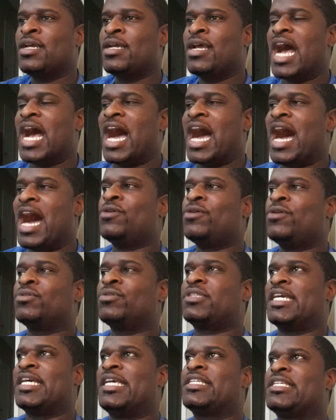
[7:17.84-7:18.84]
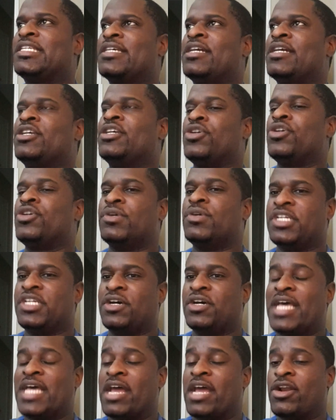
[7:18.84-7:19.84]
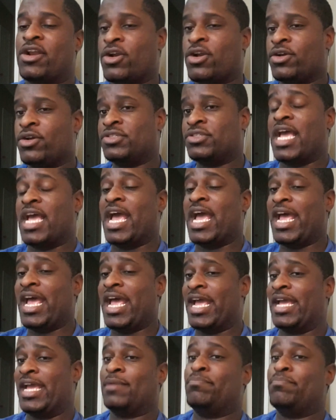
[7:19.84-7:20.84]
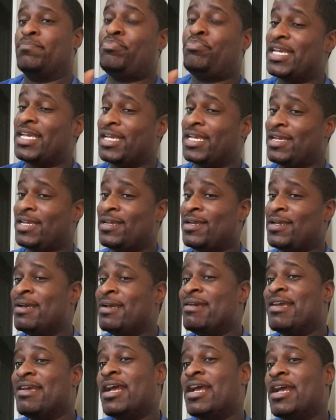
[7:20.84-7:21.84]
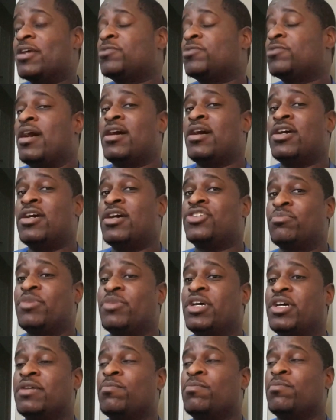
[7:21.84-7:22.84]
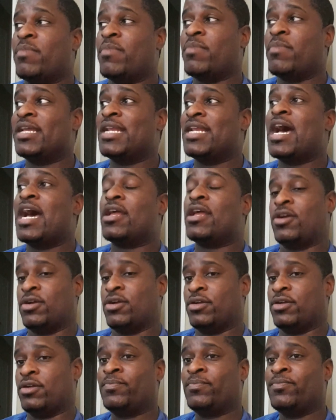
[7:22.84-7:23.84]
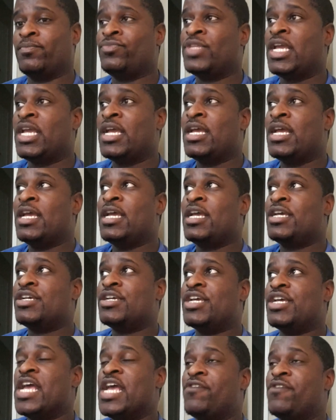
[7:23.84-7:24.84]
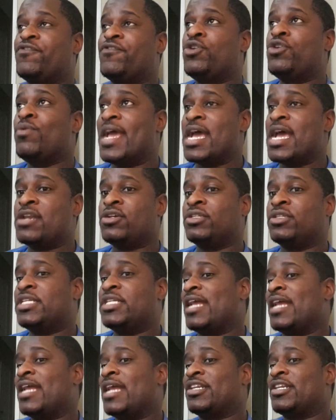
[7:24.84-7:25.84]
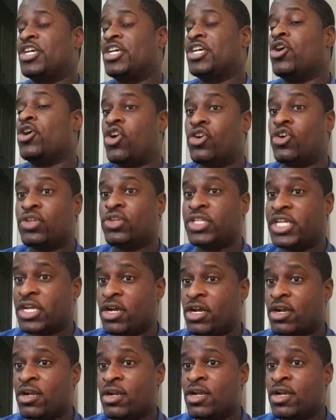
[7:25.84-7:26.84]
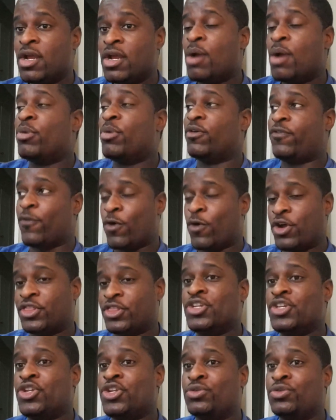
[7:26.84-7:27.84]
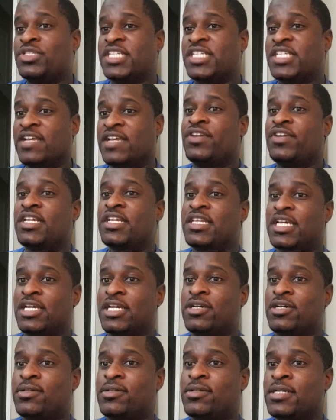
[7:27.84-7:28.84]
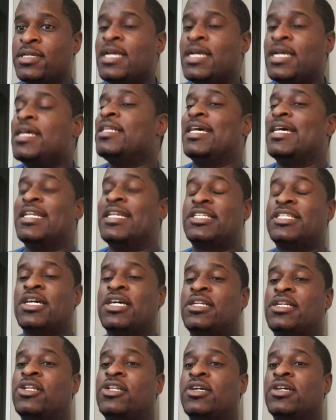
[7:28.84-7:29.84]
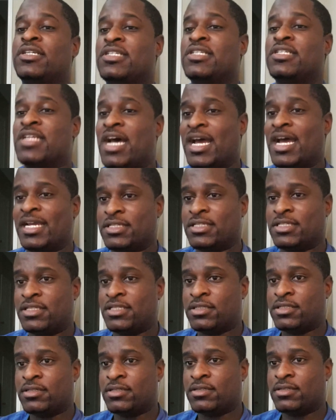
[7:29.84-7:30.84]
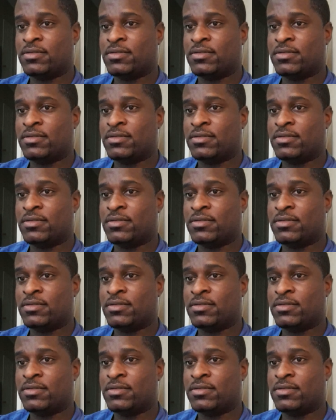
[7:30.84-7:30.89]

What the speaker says: I don't think he's going to do a deal that hurts, A. B, here's why $100 million may not hurt. If you handle that deal earlier, before the new TV deal, then it's going to look nice.